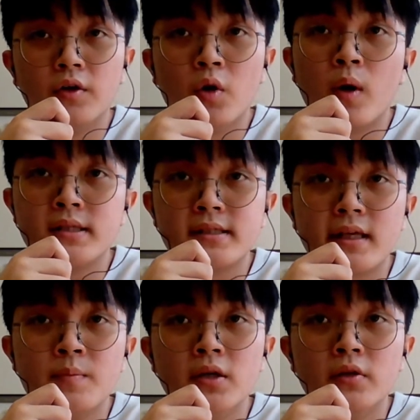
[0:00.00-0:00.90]
no one's
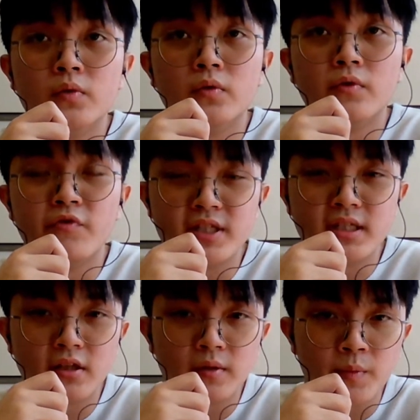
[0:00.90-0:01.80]
able to
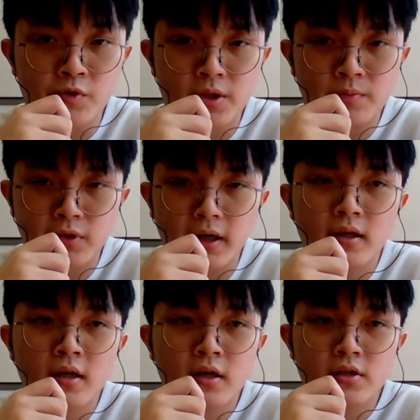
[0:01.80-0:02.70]
visit the museum, right?